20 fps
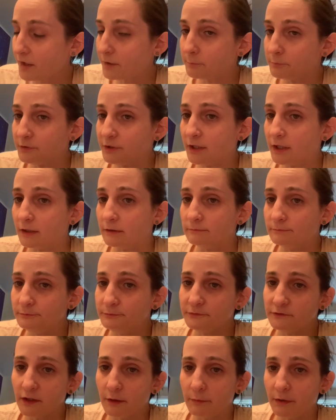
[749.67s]
Yeah,
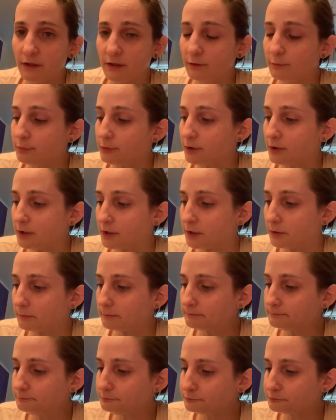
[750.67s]
I mean, it was pretty.
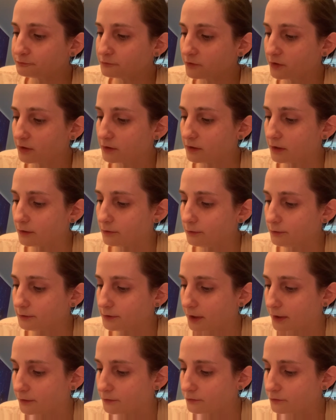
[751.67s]
interesting. They look
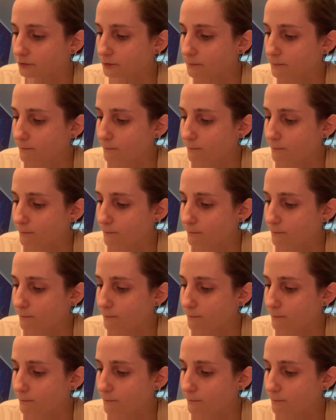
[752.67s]
nice. It is